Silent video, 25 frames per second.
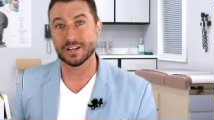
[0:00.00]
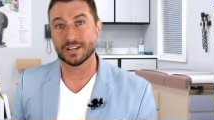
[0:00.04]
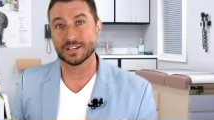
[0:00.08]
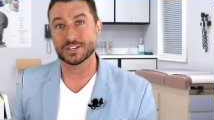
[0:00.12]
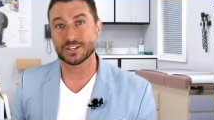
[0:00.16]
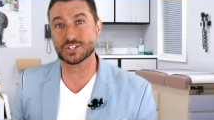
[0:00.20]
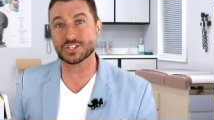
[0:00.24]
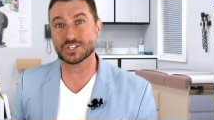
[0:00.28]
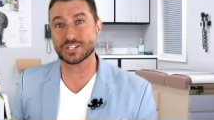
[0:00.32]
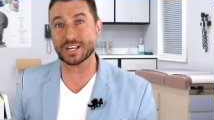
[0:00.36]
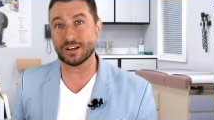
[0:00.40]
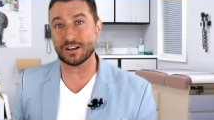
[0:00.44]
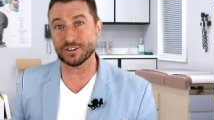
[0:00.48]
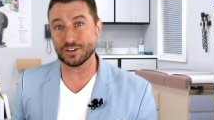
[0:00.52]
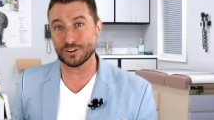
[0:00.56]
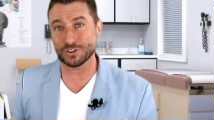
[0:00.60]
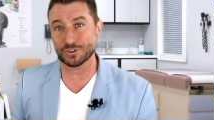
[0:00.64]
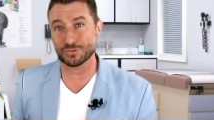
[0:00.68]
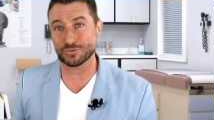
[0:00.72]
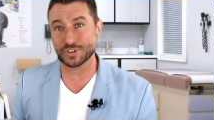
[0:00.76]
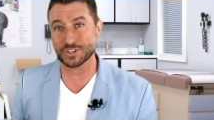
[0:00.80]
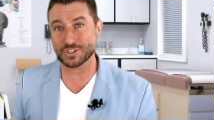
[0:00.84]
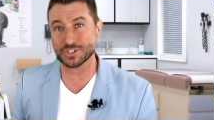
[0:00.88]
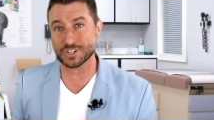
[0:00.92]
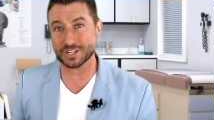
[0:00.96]

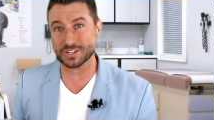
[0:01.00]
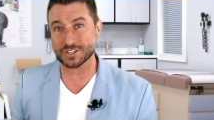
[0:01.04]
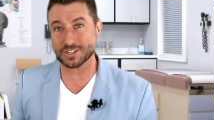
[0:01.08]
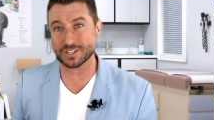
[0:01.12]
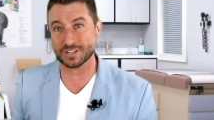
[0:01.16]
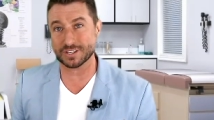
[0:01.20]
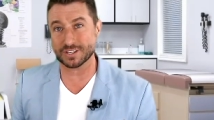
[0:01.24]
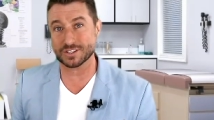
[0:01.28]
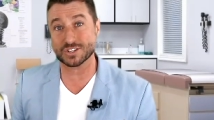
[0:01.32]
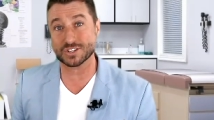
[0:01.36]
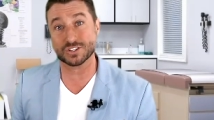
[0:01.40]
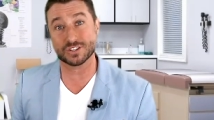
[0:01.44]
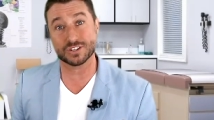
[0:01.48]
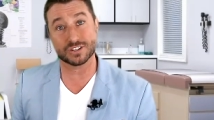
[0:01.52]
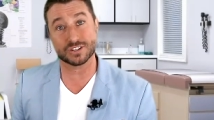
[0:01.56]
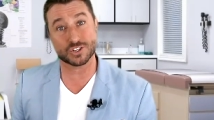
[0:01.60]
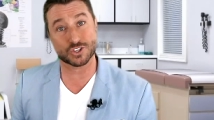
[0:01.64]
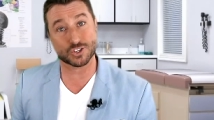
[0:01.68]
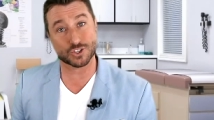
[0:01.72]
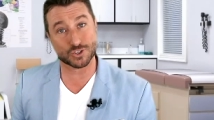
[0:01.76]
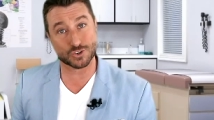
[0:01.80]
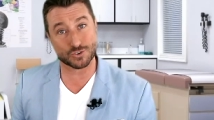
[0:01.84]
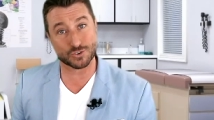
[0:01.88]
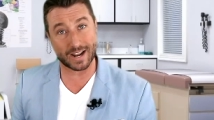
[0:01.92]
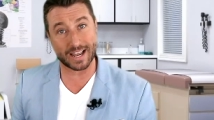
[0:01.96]
cellular resistance to
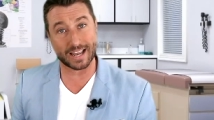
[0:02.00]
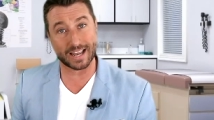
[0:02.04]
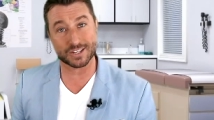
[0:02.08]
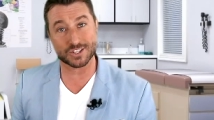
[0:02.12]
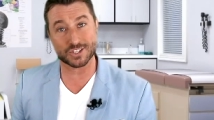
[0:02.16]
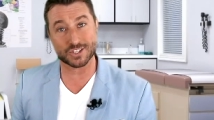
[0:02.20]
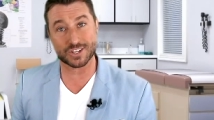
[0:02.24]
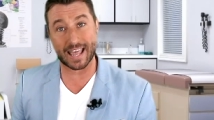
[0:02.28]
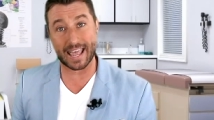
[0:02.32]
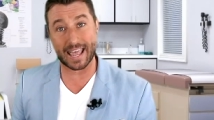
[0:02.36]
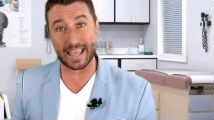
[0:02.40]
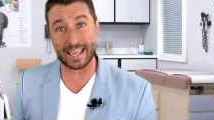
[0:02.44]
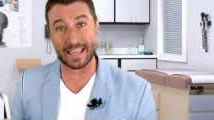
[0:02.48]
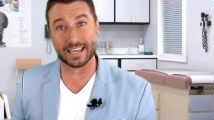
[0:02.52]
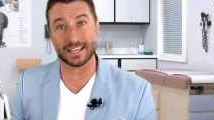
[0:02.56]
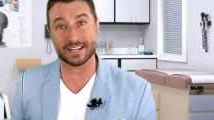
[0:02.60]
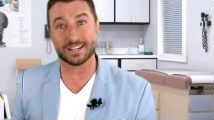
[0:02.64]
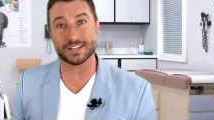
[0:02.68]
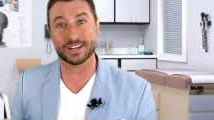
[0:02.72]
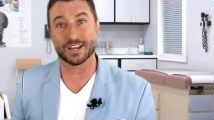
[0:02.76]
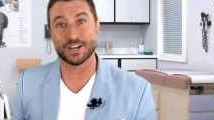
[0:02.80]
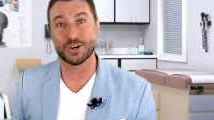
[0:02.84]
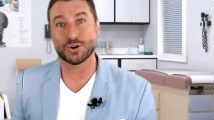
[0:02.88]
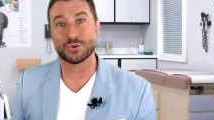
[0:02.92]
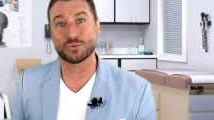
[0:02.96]
stress,
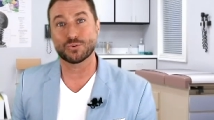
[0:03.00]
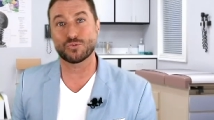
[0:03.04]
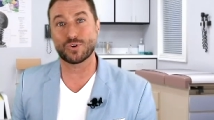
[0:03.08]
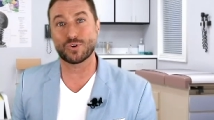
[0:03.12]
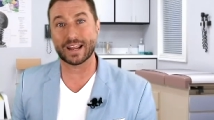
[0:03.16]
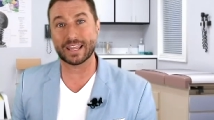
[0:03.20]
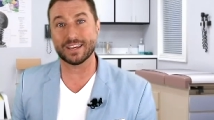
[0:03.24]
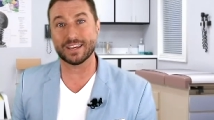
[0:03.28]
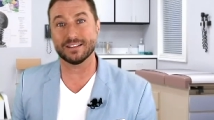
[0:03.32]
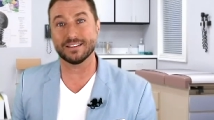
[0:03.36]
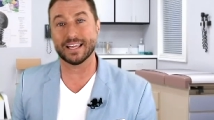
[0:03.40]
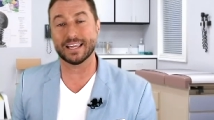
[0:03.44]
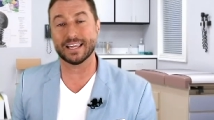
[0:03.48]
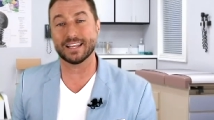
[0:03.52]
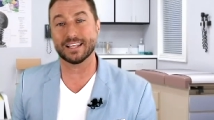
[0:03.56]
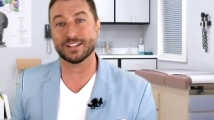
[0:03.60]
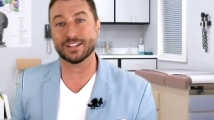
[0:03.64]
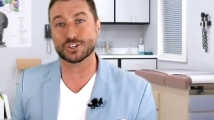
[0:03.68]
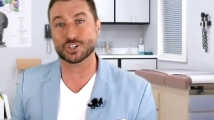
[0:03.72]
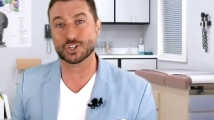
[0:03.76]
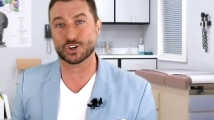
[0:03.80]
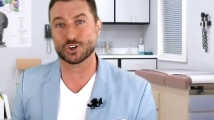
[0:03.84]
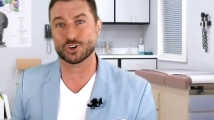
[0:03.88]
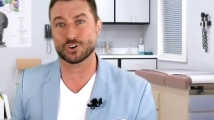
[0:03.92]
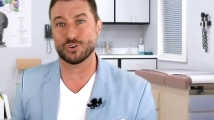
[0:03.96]
and regulating
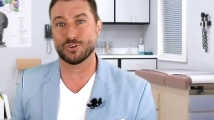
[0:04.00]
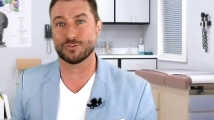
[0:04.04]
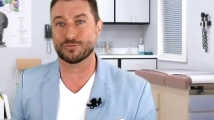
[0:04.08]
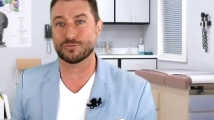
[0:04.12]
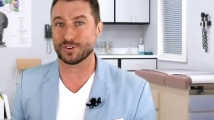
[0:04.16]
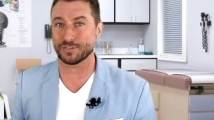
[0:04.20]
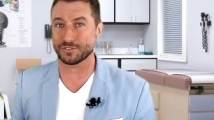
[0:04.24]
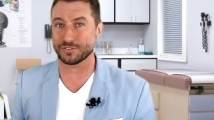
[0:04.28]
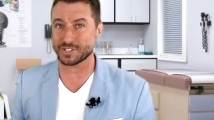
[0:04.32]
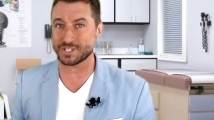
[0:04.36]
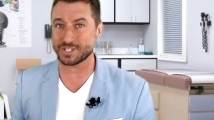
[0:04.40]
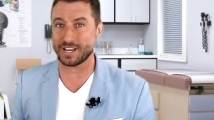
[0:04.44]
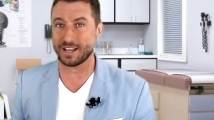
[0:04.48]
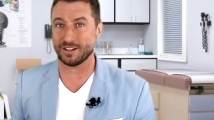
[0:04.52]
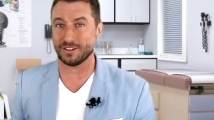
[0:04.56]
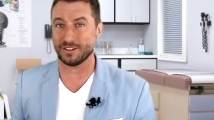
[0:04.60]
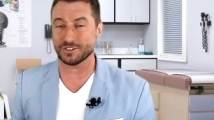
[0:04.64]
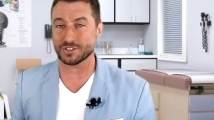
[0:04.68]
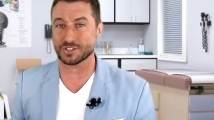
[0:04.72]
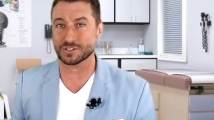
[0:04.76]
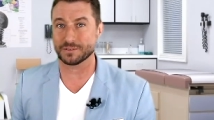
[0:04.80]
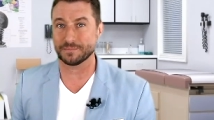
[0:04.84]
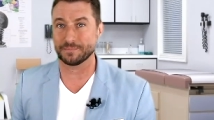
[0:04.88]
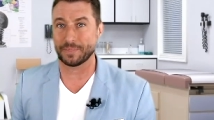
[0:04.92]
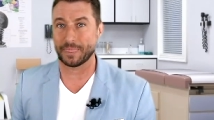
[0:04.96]
the turnover of
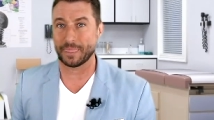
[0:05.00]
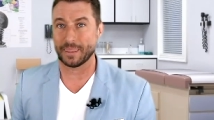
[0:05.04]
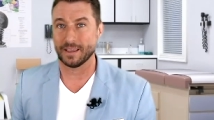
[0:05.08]
cells.